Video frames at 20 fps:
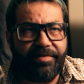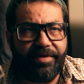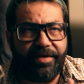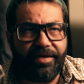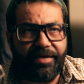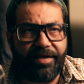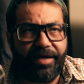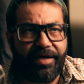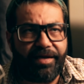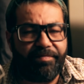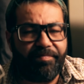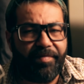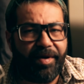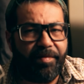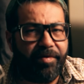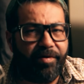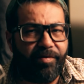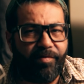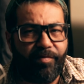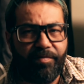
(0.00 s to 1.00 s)
and like
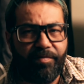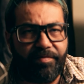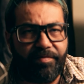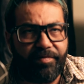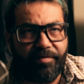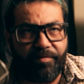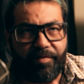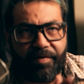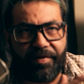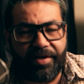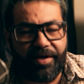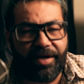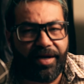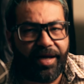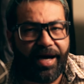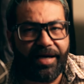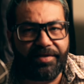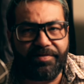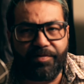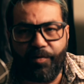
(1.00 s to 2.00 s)
maybe within the
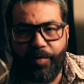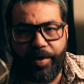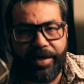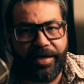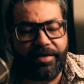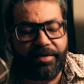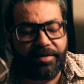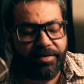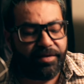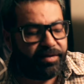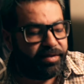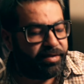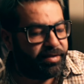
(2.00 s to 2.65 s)
last week